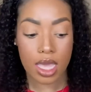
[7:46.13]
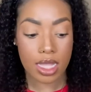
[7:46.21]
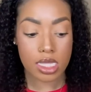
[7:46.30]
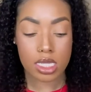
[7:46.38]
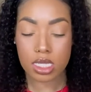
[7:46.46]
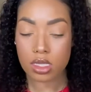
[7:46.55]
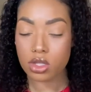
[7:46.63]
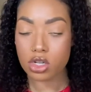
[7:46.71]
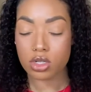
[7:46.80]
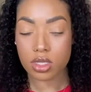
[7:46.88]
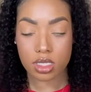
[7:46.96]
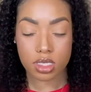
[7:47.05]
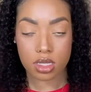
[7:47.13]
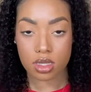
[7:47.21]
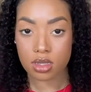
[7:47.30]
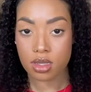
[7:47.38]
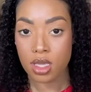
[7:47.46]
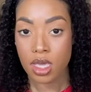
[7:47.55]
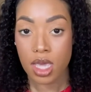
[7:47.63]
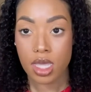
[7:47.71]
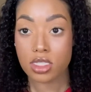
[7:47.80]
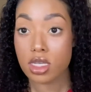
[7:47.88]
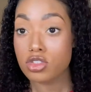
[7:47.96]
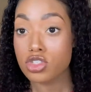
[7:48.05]
I think it literally took,
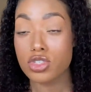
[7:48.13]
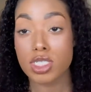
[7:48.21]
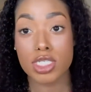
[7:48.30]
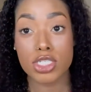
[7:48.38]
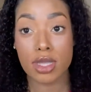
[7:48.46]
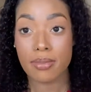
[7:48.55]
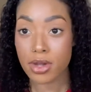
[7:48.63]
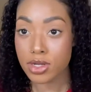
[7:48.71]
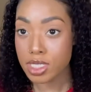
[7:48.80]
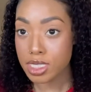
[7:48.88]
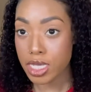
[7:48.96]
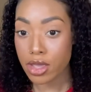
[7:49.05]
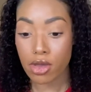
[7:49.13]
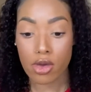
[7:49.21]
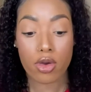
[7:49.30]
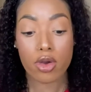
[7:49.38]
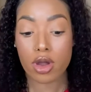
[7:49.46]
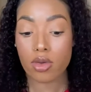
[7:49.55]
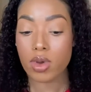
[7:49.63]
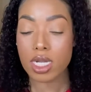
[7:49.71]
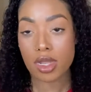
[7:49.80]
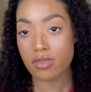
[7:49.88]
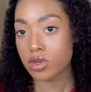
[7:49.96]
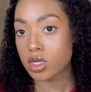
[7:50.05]
as long as you can get your ponytail or
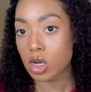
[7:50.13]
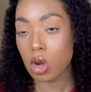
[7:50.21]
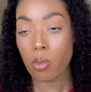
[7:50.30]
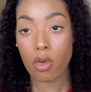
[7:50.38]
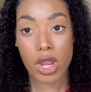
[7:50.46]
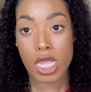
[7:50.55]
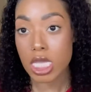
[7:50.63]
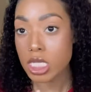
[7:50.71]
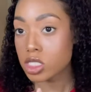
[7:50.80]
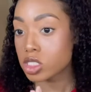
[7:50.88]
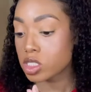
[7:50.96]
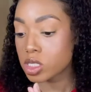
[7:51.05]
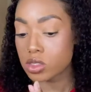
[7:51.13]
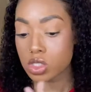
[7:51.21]
whatever, braids,